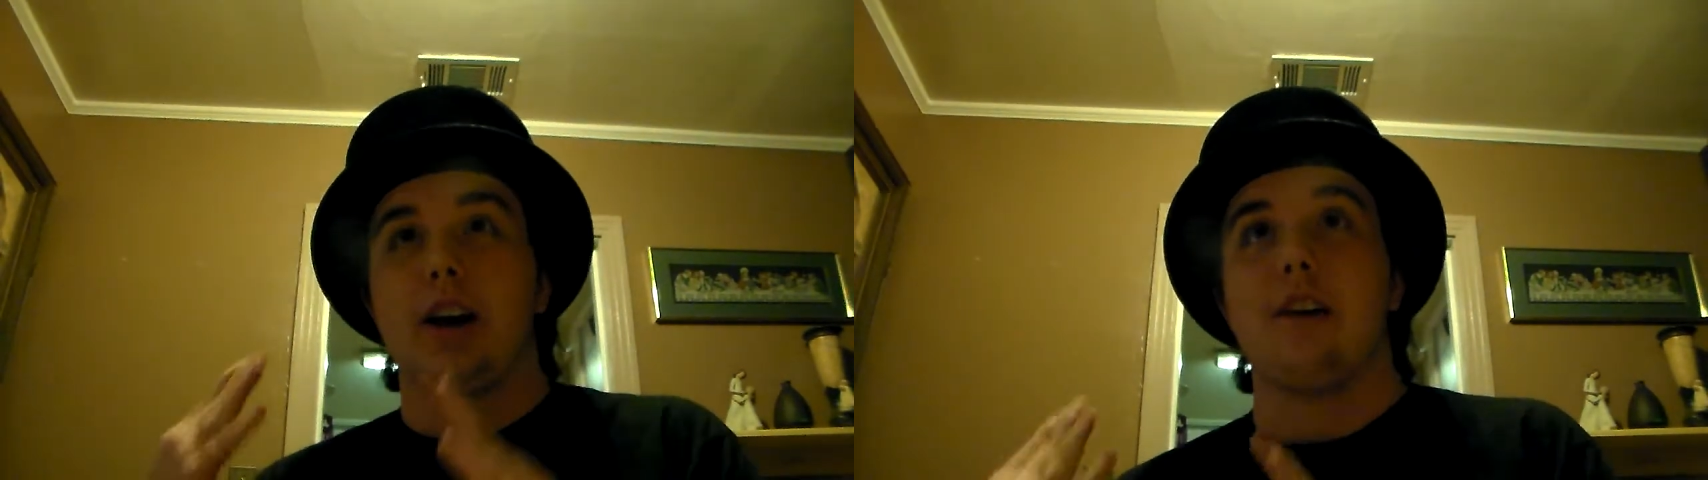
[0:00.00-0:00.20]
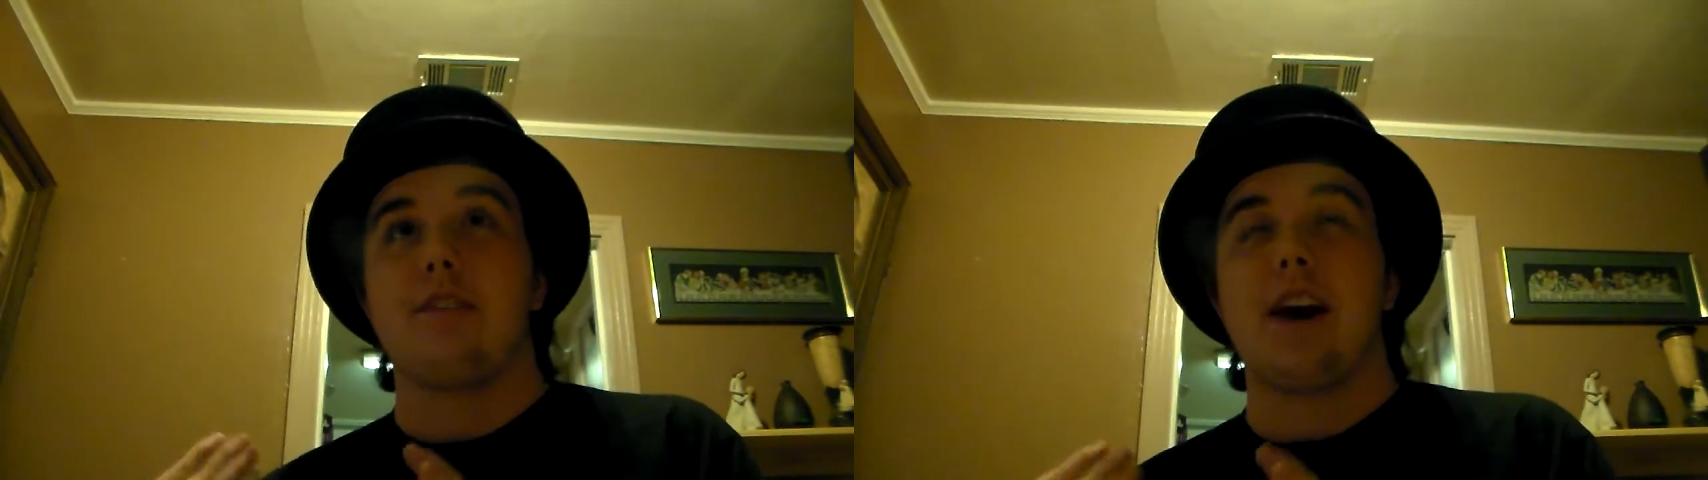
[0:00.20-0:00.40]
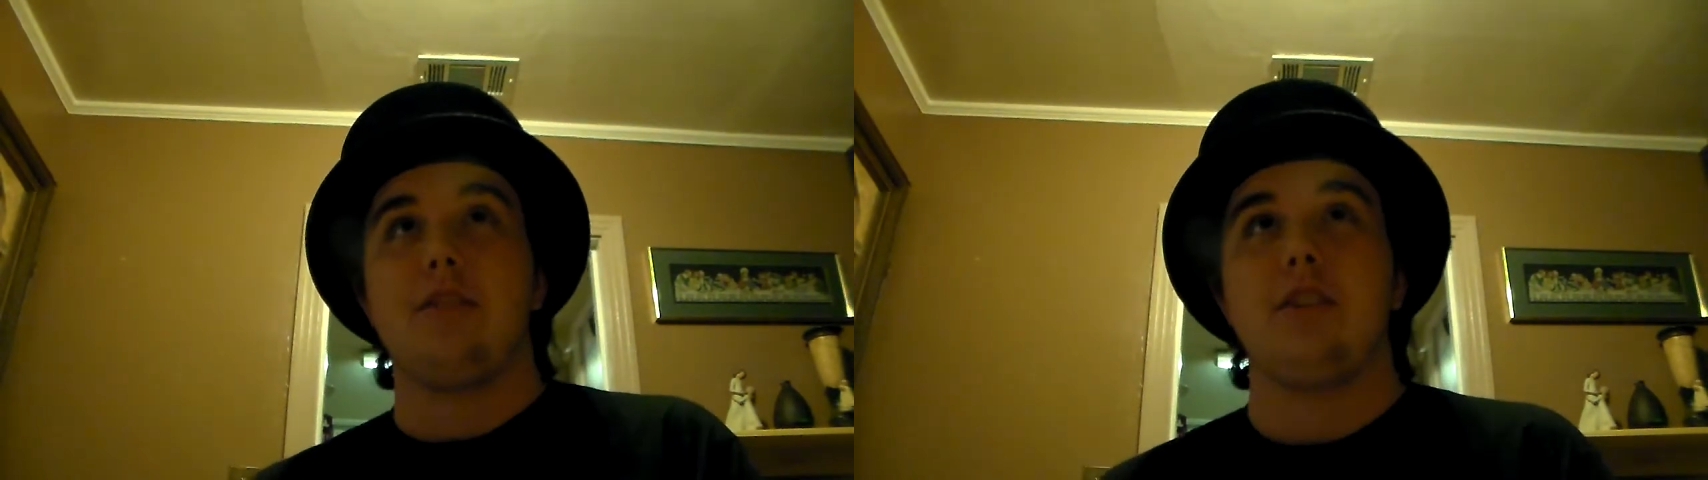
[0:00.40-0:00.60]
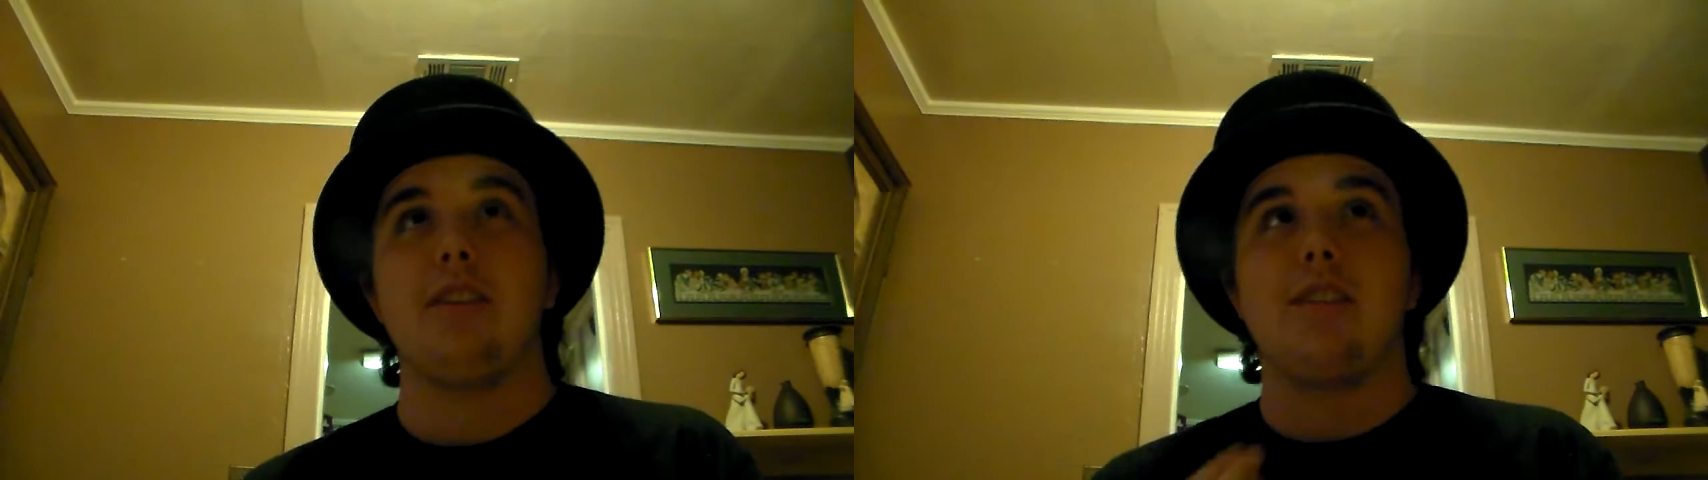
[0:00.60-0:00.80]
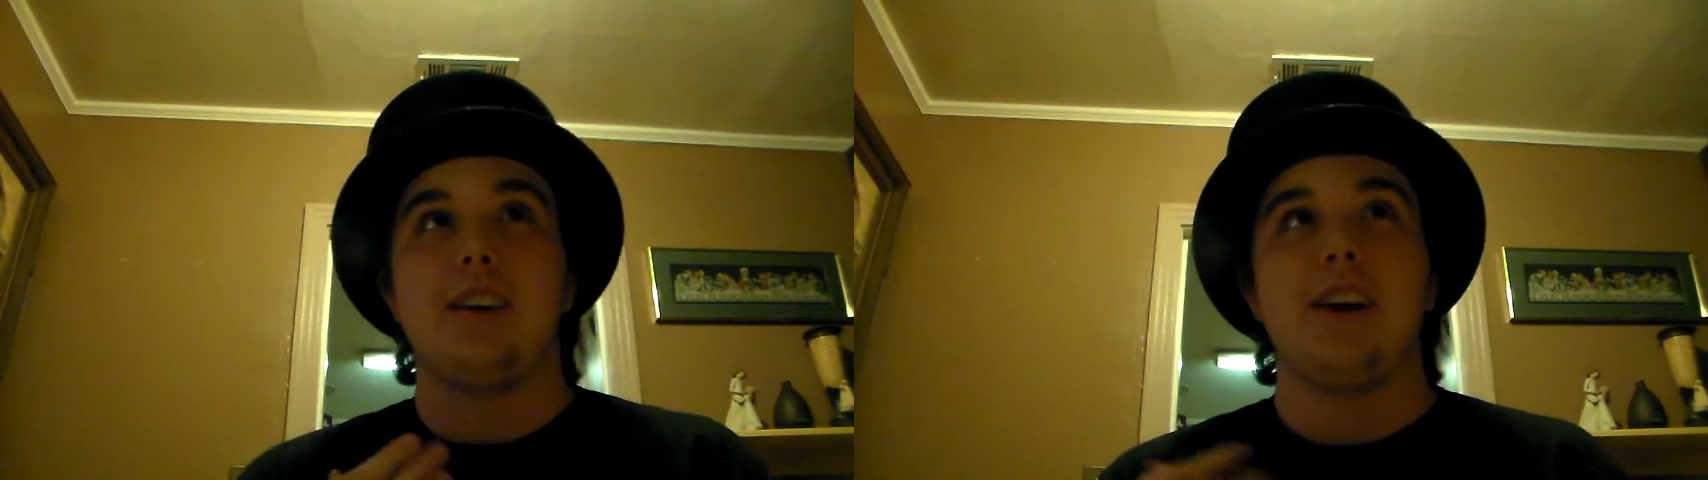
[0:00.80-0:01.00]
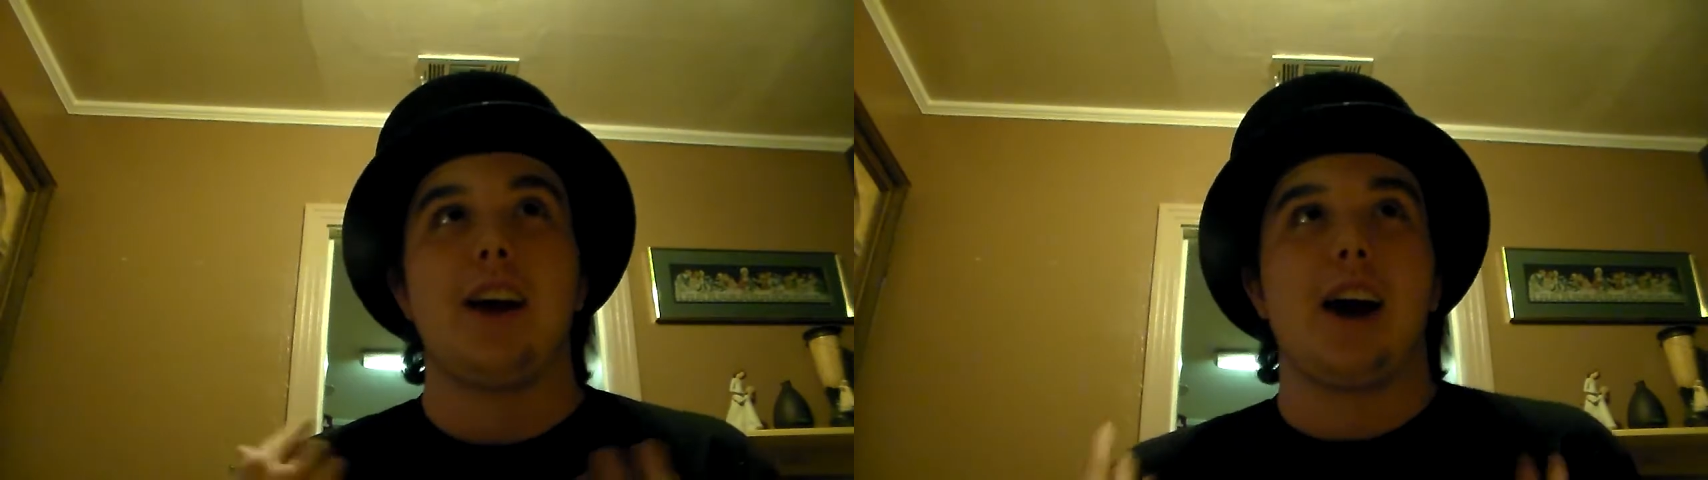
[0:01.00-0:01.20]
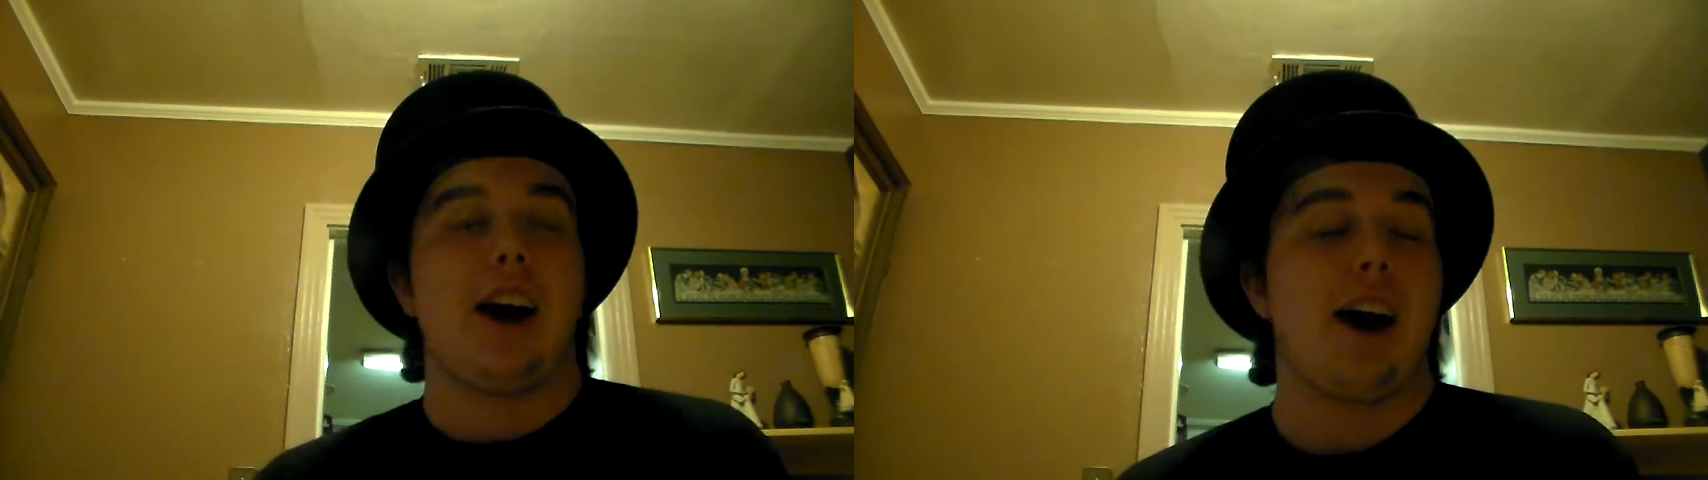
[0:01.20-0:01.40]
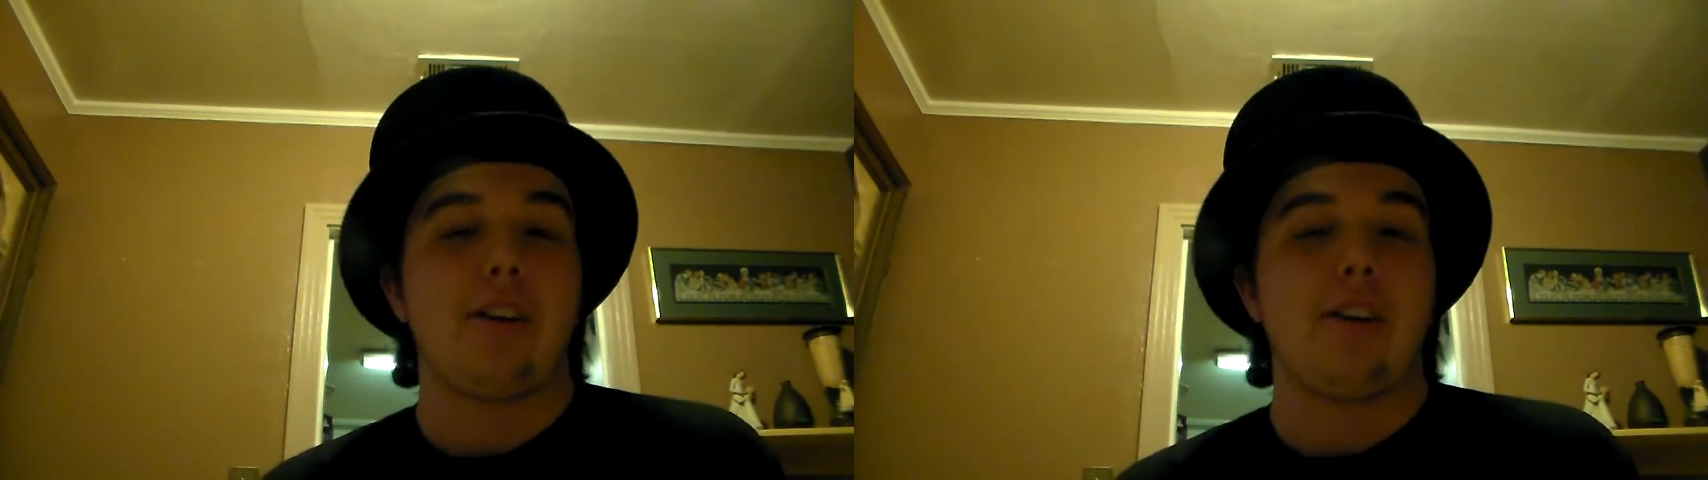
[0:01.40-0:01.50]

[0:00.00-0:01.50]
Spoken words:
because as you can see,